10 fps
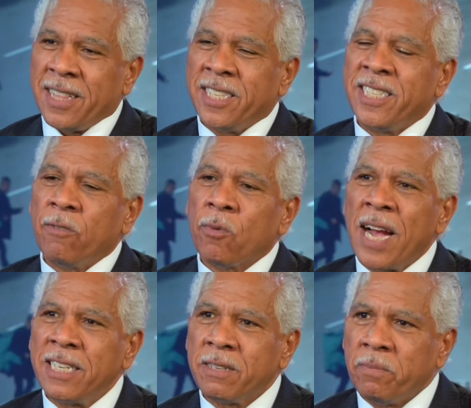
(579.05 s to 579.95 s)
civil
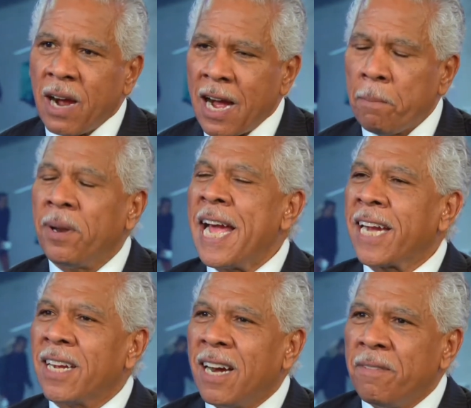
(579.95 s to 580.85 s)
rights
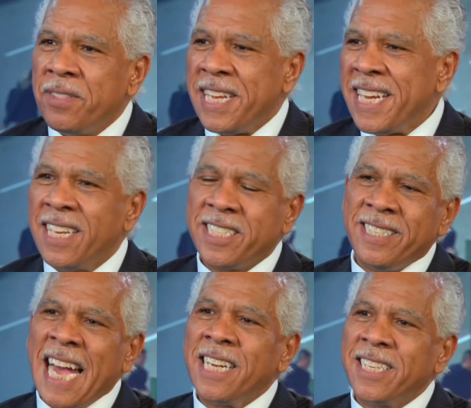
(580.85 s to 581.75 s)
plank of the
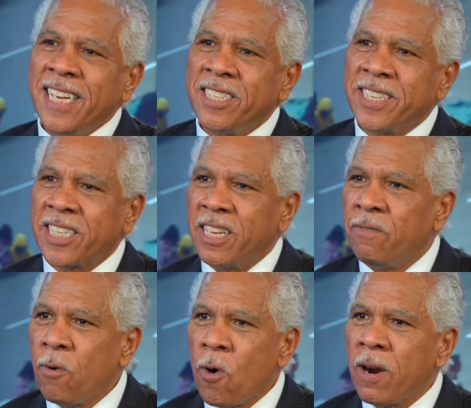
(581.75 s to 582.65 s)

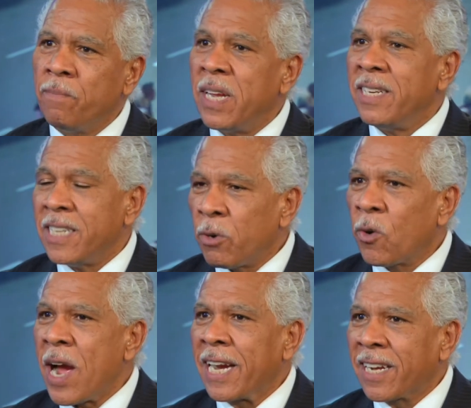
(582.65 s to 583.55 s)
1964
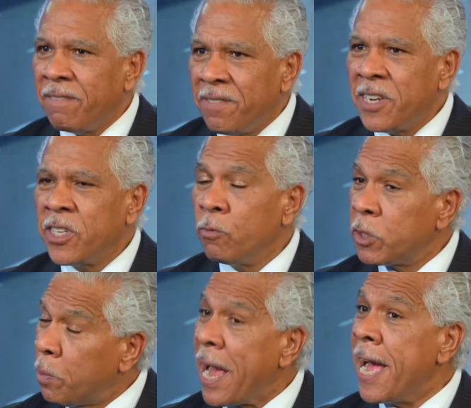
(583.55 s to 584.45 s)
Democratic Convention was
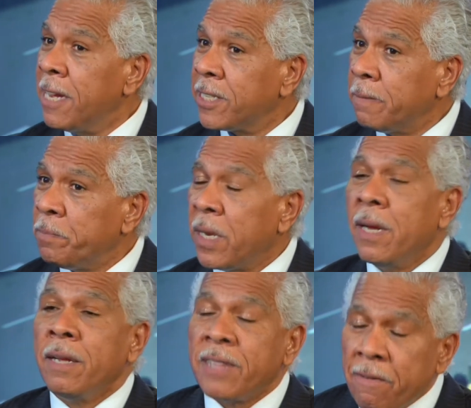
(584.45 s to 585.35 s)
passed.
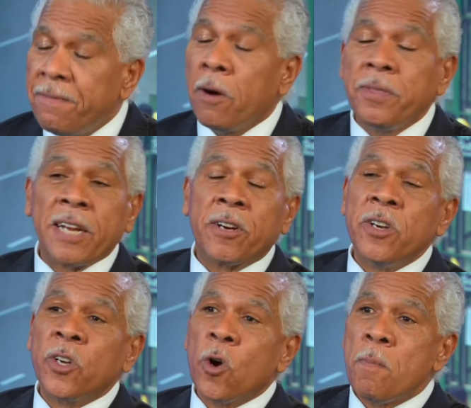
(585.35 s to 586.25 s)
They felt they
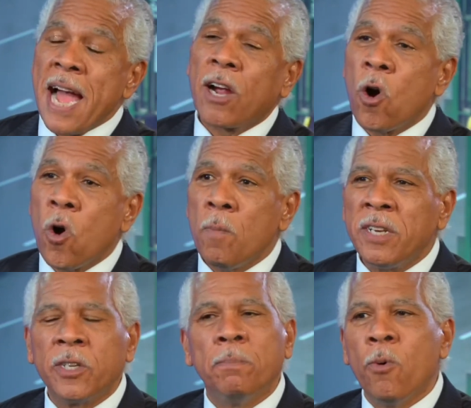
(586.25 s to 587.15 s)
couldn't go back home and
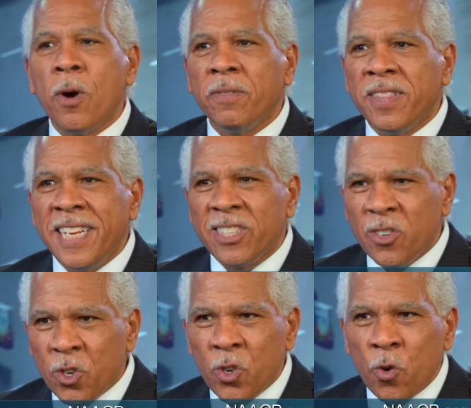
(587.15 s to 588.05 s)
support these
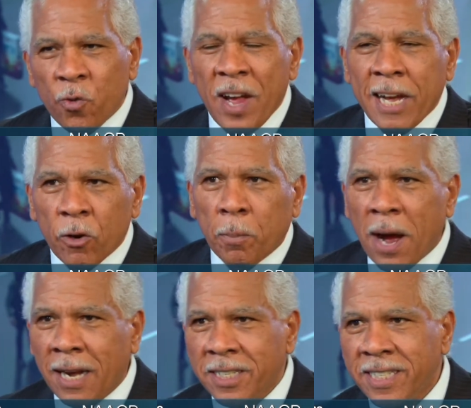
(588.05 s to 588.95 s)
newfangled
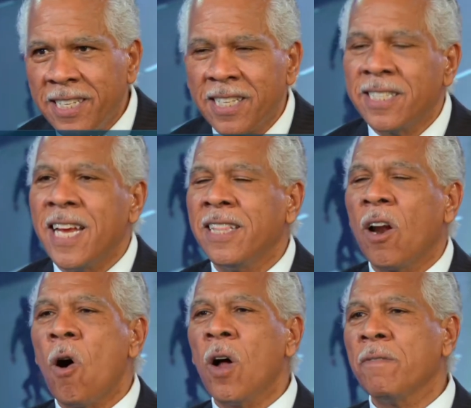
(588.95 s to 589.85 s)
policies that said that
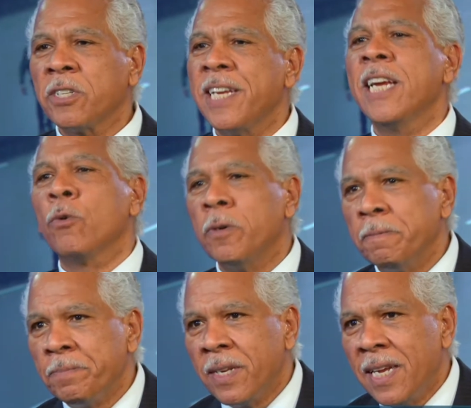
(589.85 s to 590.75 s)
all of us are equal
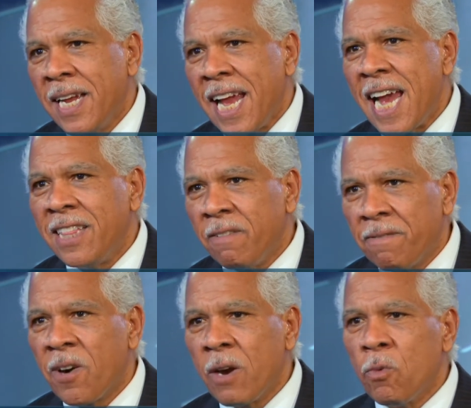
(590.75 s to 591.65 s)
and that
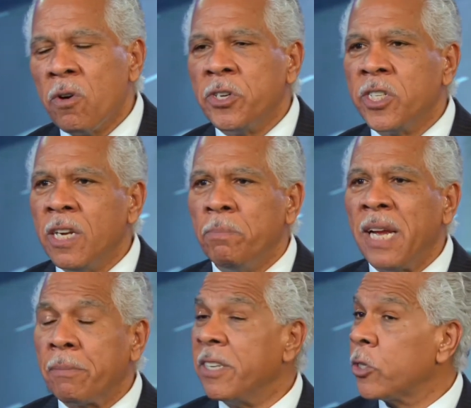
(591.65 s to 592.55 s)
very well you shouldn't be
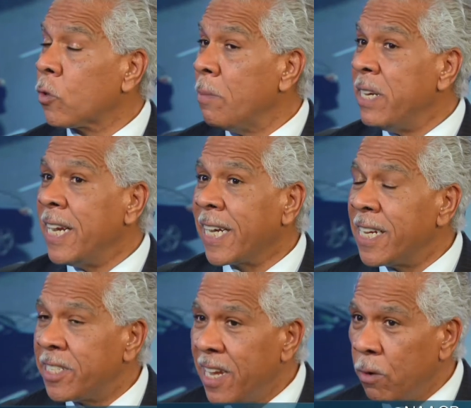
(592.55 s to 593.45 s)
able to discriminate
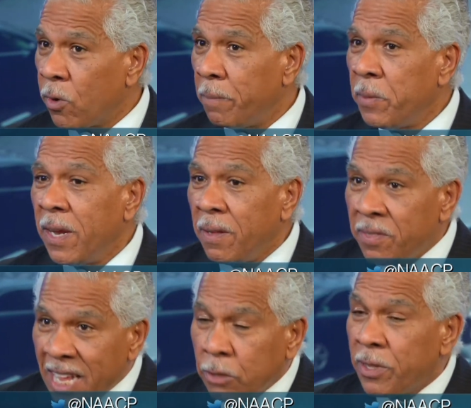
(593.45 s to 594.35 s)
against anyone.
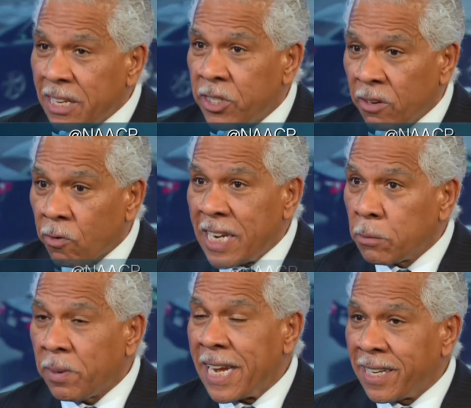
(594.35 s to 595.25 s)
That's what that civil rights
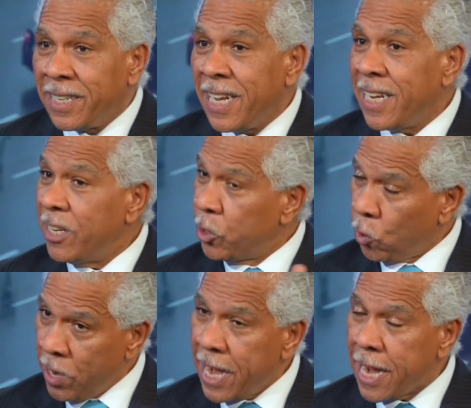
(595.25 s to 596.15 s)
plank did in
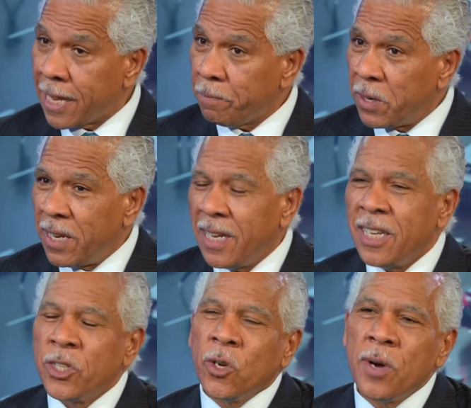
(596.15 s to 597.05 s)
shorthand.
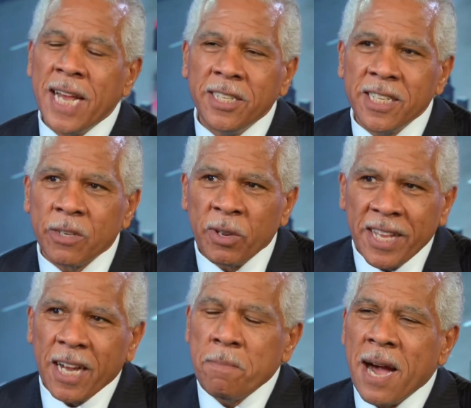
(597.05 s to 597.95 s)
So in essence, if we
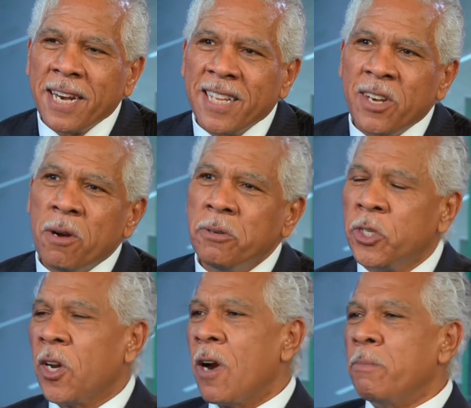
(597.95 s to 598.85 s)
think about it in those
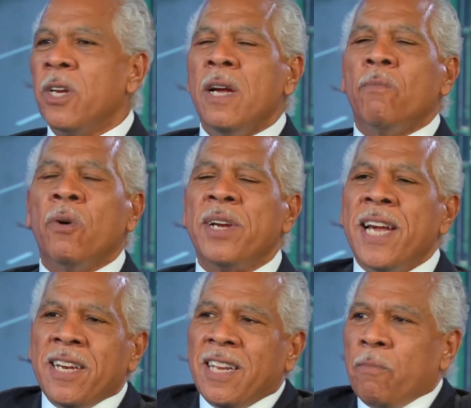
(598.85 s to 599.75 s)
terms, what we
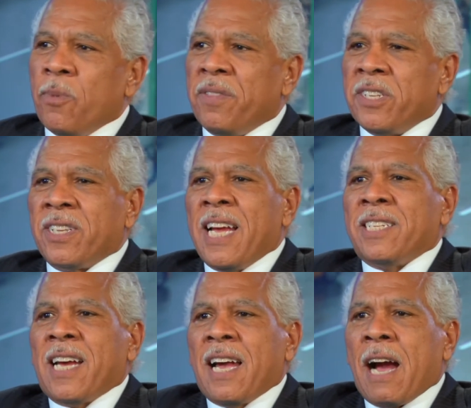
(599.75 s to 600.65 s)
ended up with
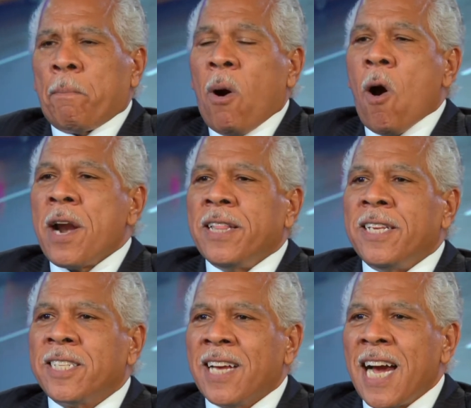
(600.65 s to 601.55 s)
is a party that
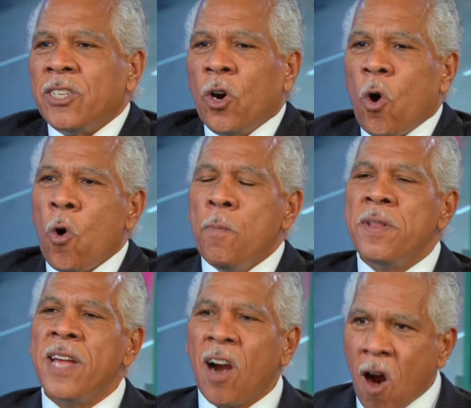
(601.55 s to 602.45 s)
decided to open
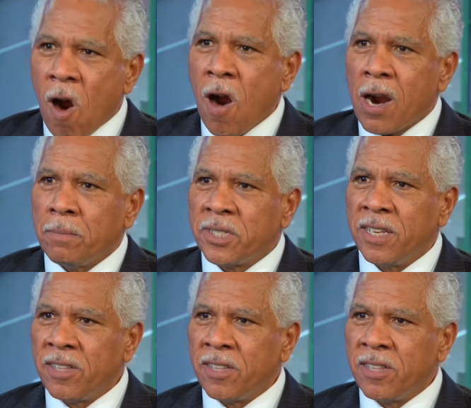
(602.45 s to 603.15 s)
their arms to